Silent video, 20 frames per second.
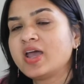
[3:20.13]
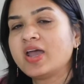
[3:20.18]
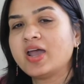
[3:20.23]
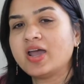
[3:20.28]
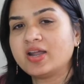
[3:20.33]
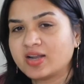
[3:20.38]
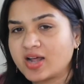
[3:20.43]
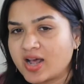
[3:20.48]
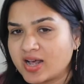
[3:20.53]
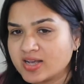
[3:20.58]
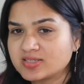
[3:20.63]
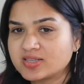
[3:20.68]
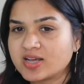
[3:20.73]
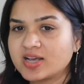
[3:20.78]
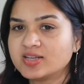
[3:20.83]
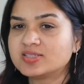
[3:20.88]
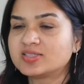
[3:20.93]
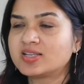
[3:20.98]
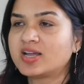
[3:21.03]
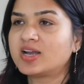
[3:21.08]
And as
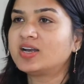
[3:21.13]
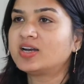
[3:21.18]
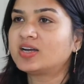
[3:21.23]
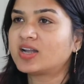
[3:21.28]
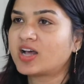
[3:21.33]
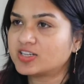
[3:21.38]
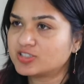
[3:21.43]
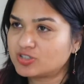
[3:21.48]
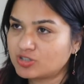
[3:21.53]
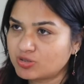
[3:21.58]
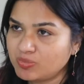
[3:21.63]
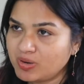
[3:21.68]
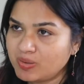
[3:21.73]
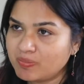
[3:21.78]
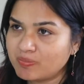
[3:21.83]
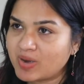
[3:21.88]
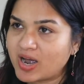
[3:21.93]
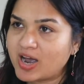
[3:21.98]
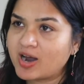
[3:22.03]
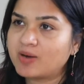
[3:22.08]
I said, it has to be
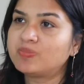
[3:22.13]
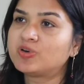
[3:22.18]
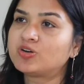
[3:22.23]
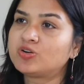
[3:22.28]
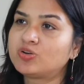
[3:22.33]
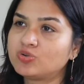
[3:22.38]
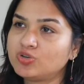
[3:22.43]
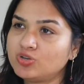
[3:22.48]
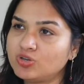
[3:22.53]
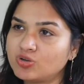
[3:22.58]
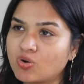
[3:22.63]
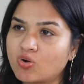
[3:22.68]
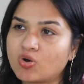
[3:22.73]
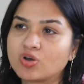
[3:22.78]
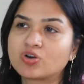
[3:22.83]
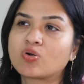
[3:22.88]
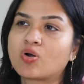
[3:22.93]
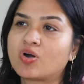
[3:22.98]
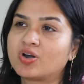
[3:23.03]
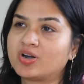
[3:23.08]
mapped to your
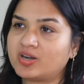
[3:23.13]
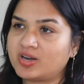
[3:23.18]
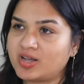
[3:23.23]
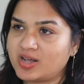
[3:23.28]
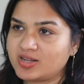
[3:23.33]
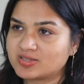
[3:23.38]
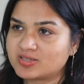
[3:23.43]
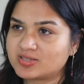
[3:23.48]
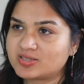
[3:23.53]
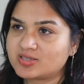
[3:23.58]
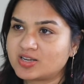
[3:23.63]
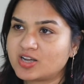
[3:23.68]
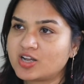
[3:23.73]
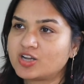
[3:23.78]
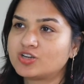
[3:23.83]
context,